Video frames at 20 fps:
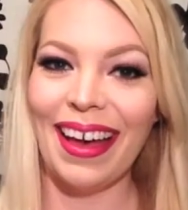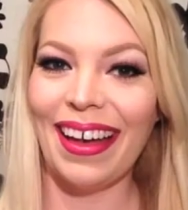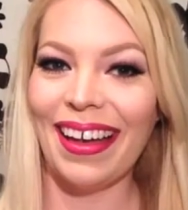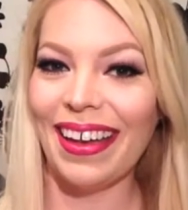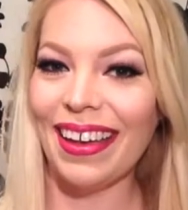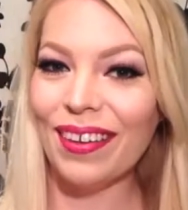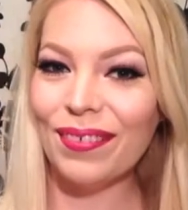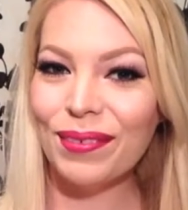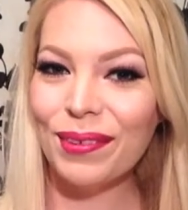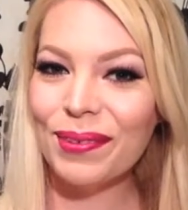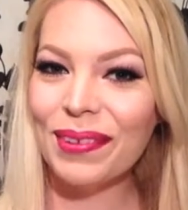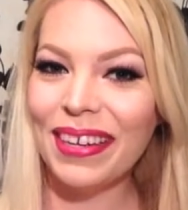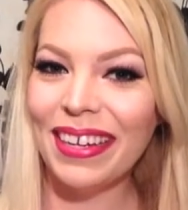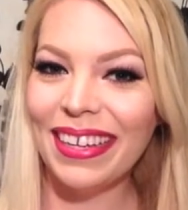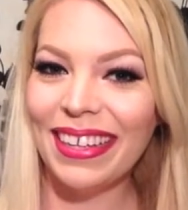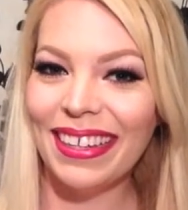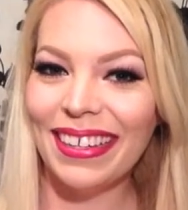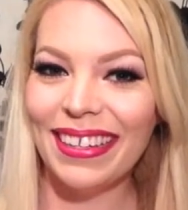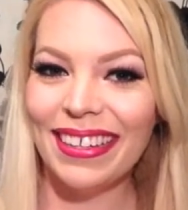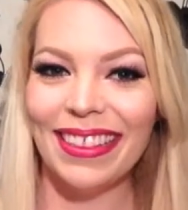Hi
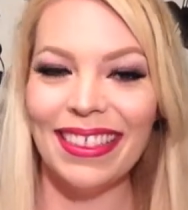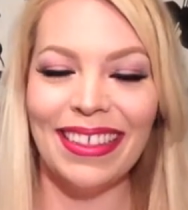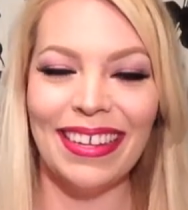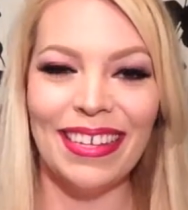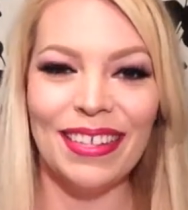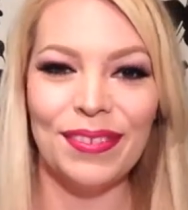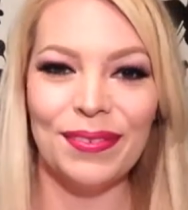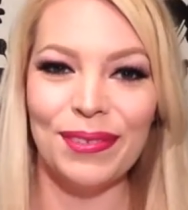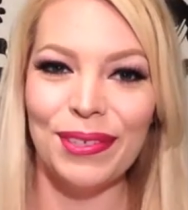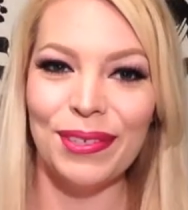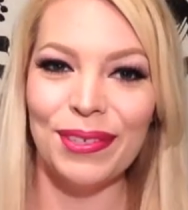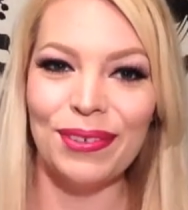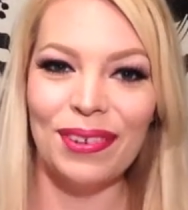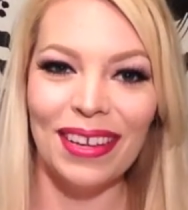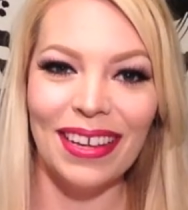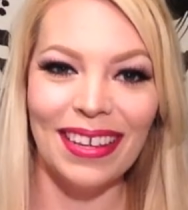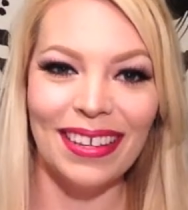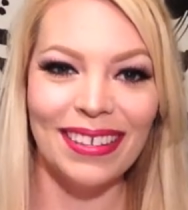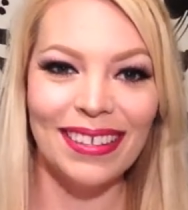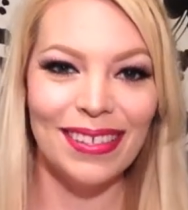everyone! Thanks for
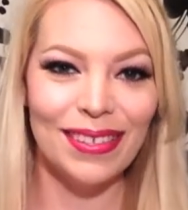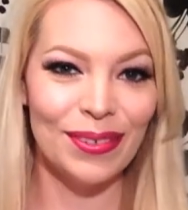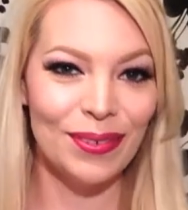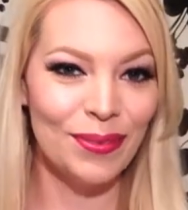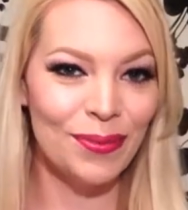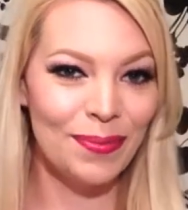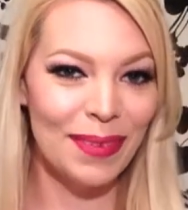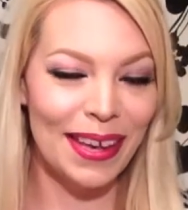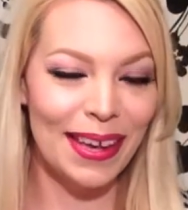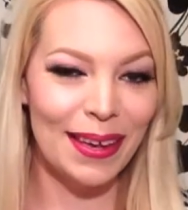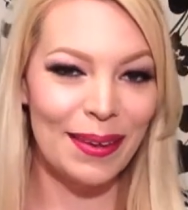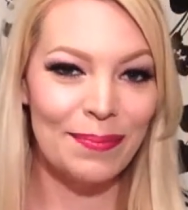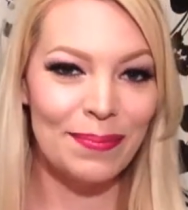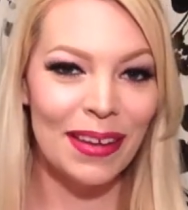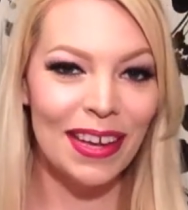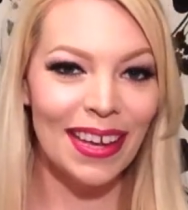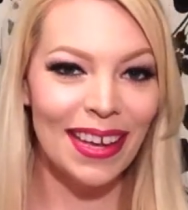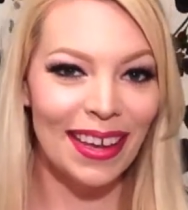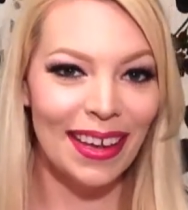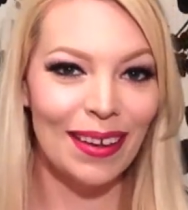tuning in to Makeup
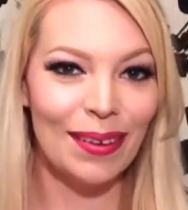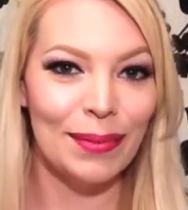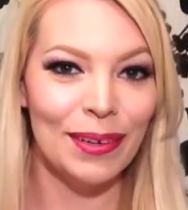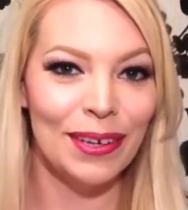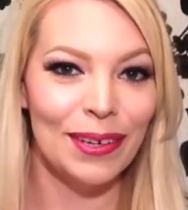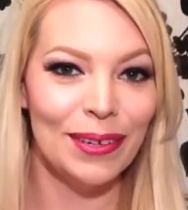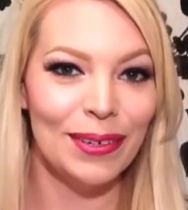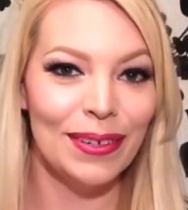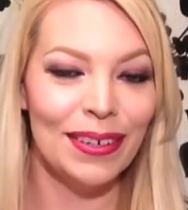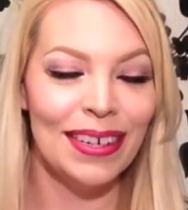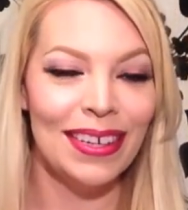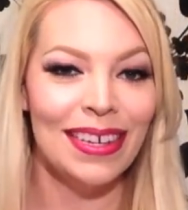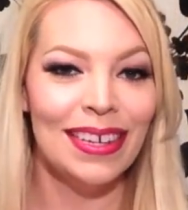by Ammo.